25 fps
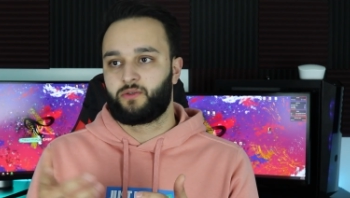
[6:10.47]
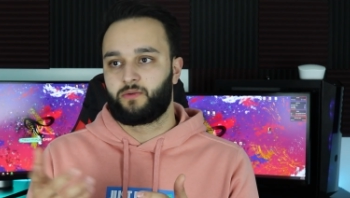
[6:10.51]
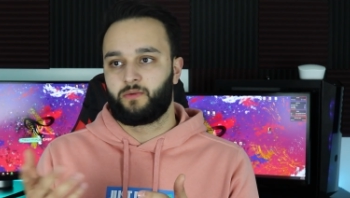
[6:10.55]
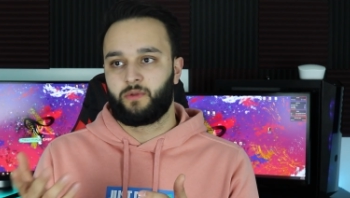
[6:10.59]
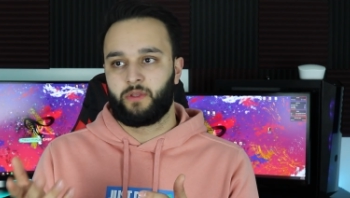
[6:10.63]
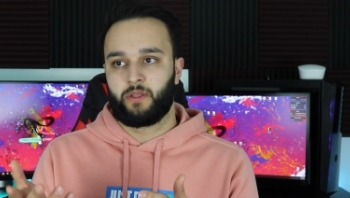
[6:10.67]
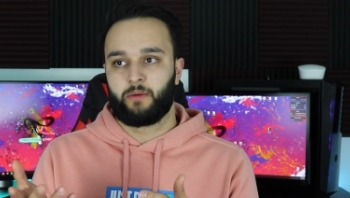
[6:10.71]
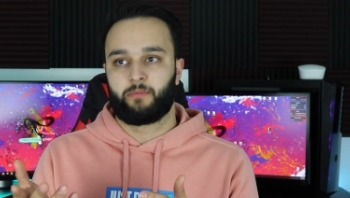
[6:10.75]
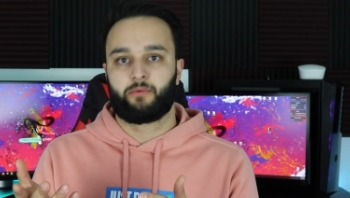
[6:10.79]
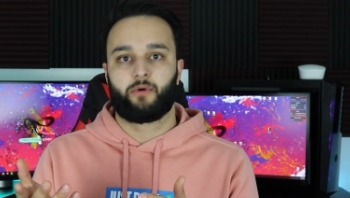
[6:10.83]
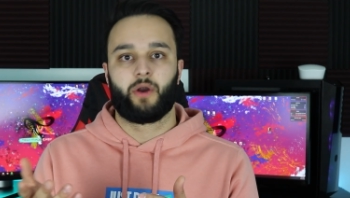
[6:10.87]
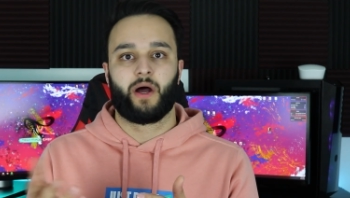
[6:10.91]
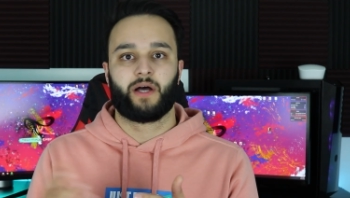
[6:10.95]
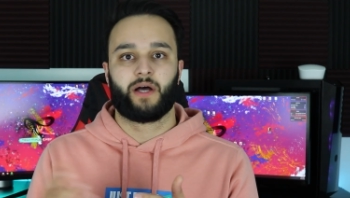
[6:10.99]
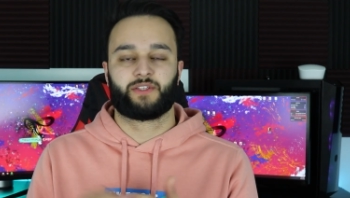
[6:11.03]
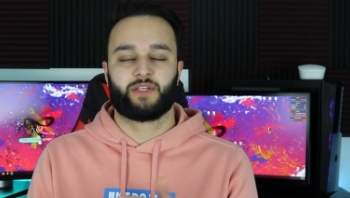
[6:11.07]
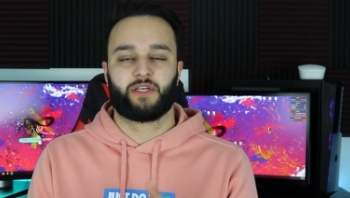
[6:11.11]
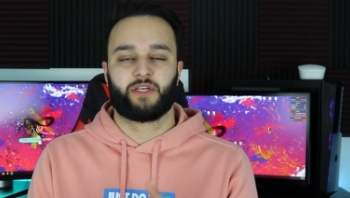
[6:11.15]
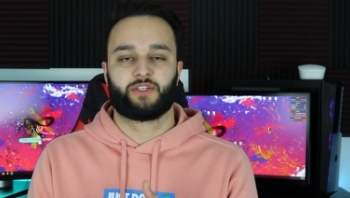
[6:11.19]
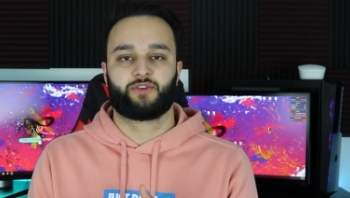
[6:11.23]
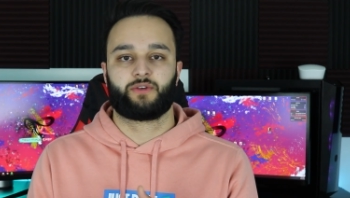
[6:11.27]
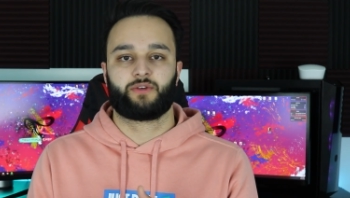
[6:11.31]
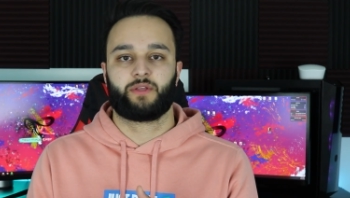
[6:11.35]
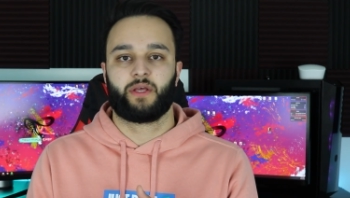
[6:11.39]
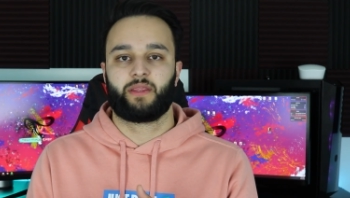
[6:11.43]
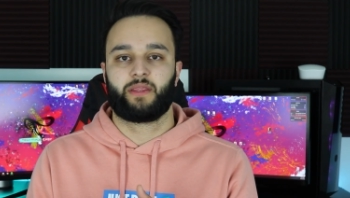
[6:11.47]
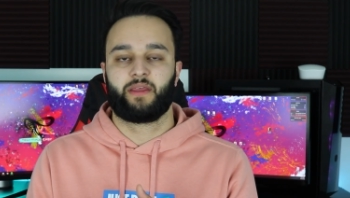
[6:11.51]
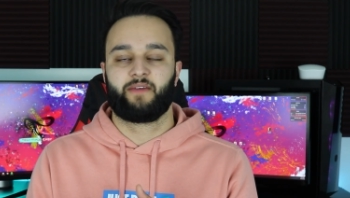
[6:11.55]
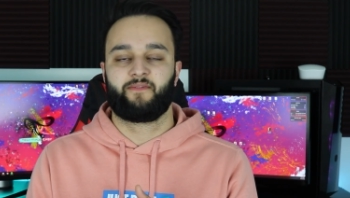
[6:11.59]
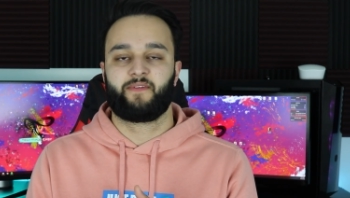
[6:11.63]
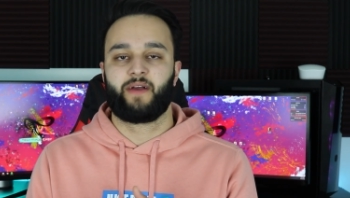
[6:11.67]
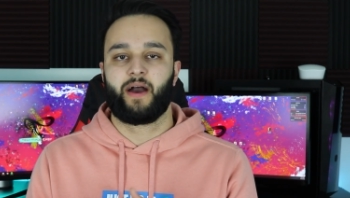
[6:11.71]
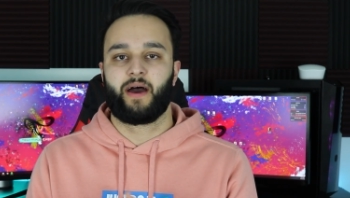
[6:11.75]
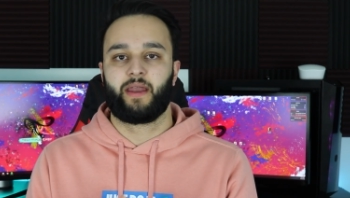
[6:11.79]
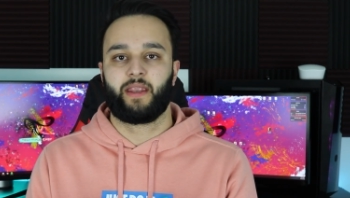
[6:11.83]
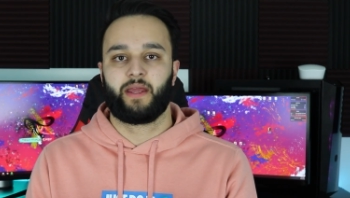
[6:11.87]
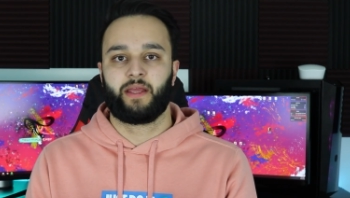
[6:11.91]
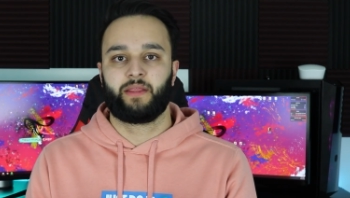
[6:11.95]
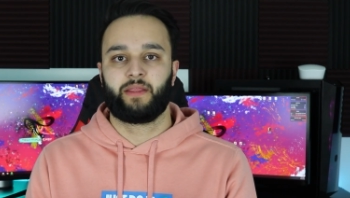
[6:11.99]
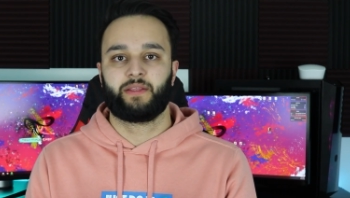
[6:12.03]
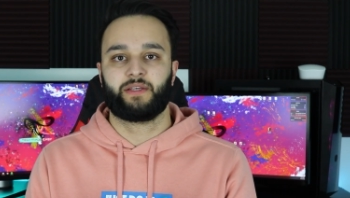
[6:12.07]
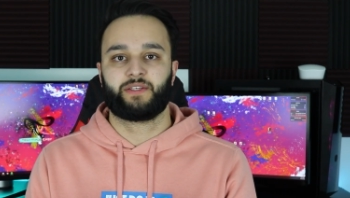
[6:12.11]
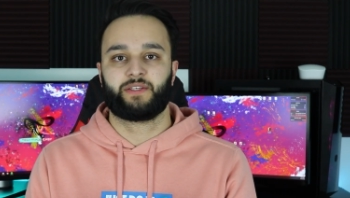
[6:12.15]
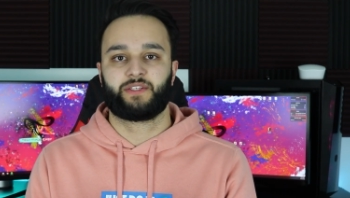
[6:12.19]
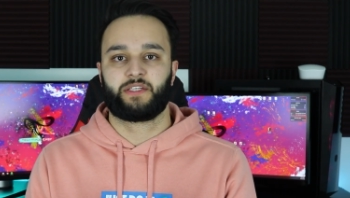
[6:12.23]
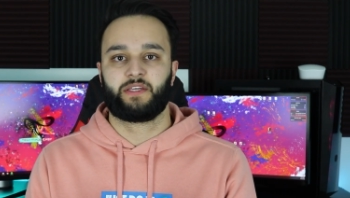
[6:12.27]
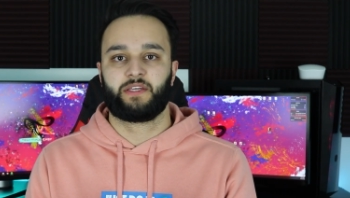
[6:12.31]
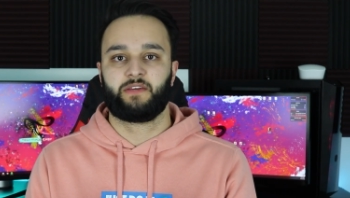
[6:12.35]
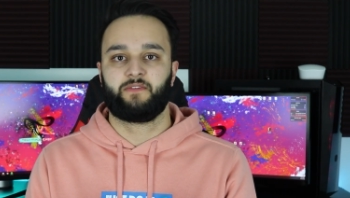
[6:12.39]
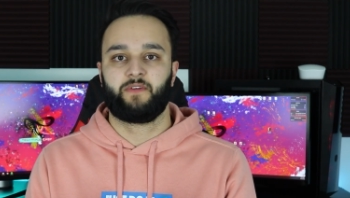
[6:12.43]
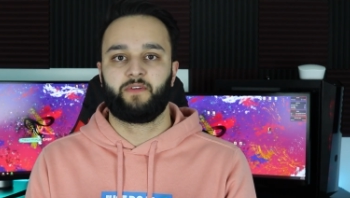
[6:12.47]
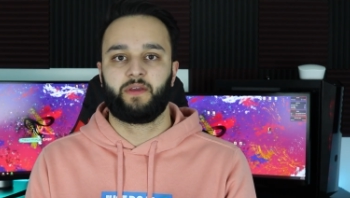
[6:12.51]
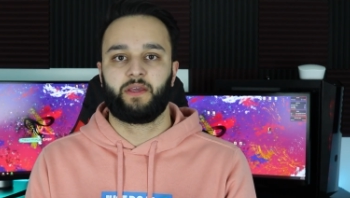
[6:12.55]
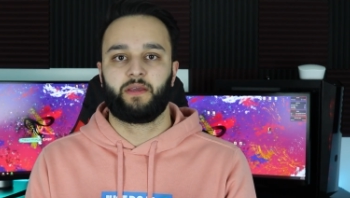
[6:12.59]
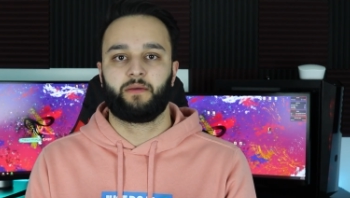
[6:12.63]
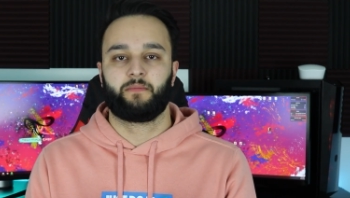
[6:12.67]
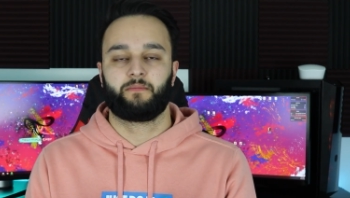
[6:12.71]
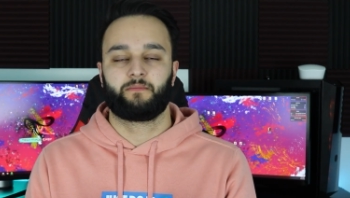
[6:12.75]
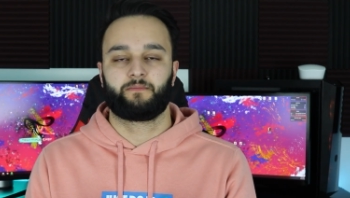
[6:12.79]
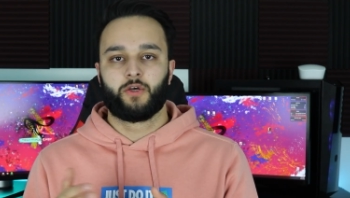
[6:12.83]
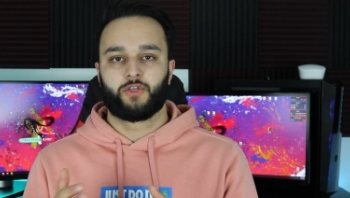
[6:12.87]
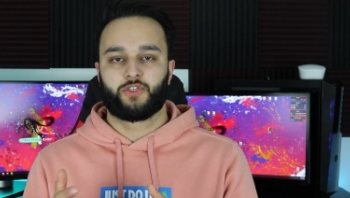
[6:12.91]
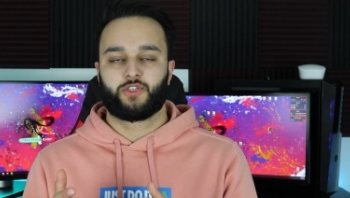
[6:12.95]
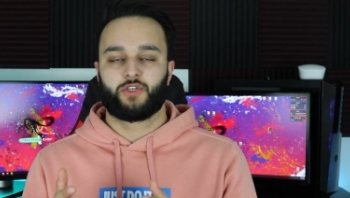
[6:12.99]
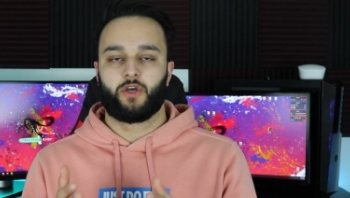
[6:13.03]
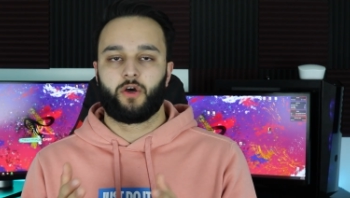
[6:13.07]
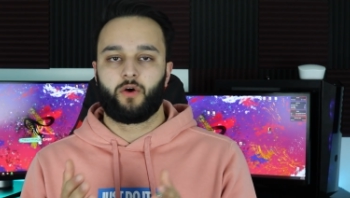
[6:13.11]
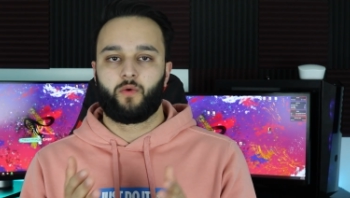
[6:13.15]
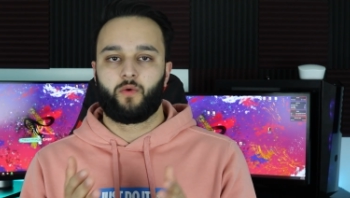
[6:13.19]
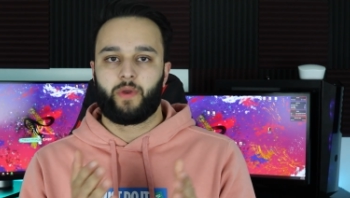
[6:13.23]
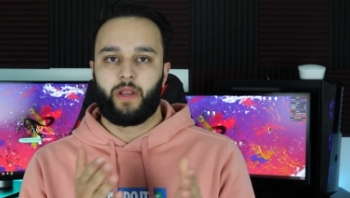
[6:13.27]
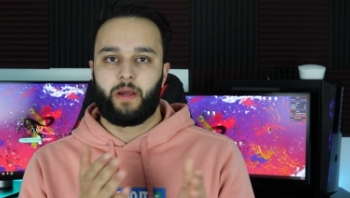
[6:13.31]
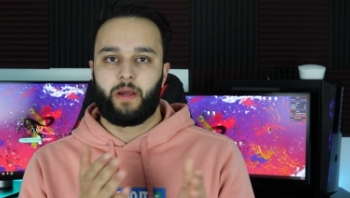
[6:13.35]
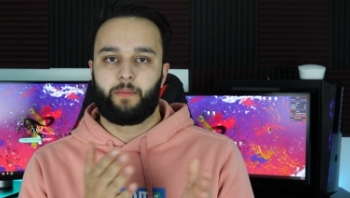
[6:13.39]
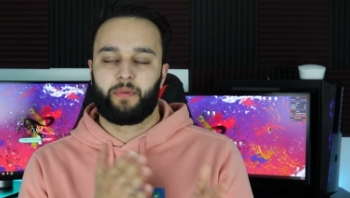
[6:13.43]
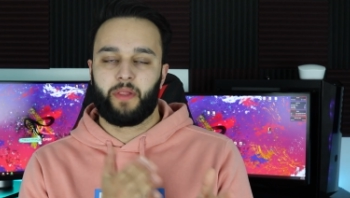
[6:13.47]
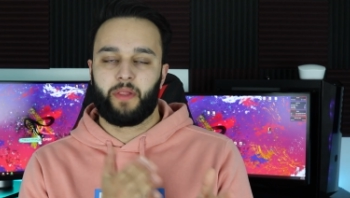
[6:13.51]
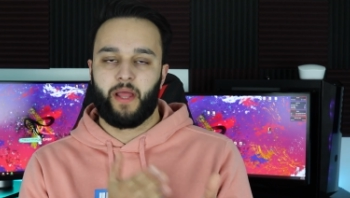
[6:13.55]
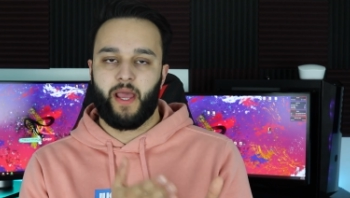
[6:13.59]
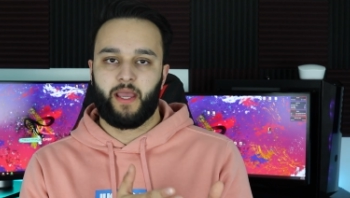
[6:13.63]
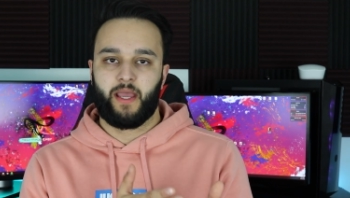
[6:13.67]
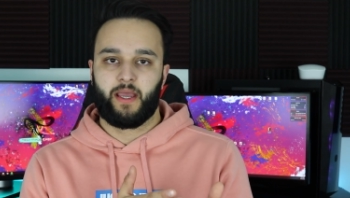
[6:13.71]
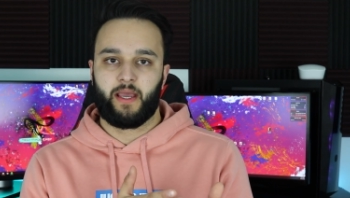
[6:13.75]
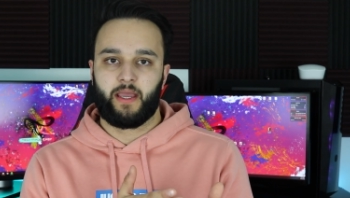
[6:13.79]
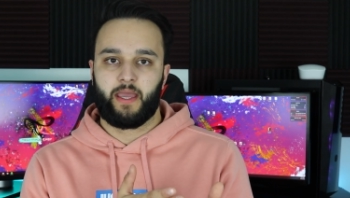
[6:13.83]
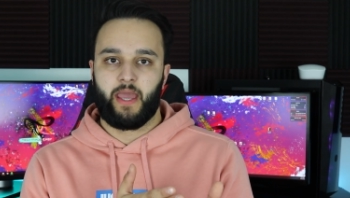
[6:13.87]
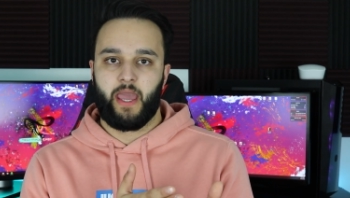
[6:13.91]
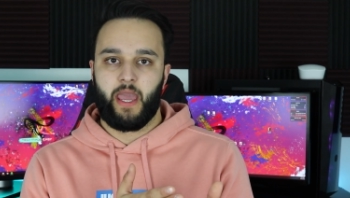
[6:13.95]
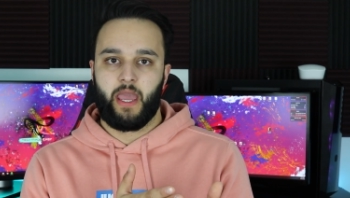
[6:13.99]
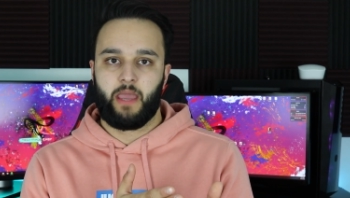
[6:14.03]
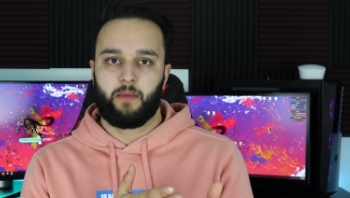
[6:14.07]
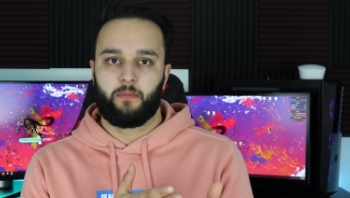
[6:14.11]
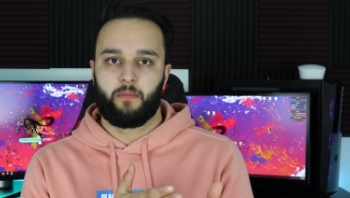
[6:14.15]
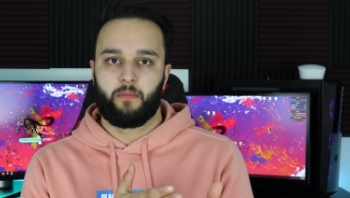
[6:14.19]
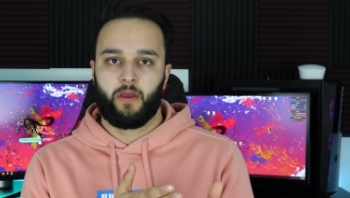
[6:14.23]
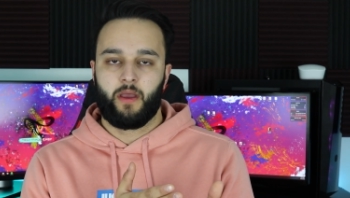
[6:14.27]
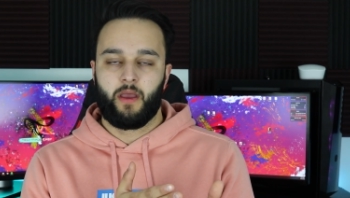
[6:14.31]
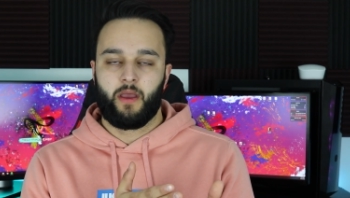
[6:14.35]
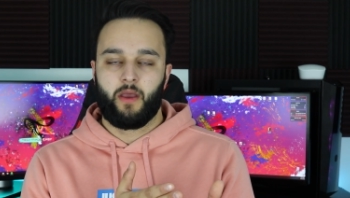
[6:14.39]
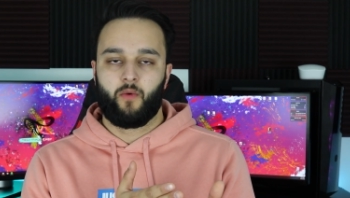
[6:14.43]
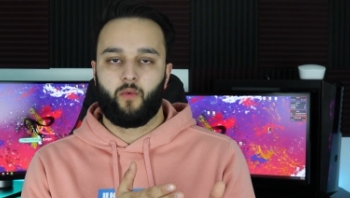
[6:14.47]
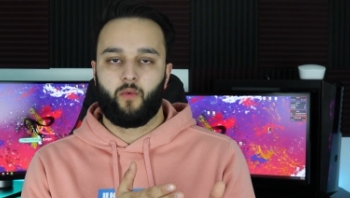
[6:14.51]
processor that they've got in this TV. So when I'm playing a game,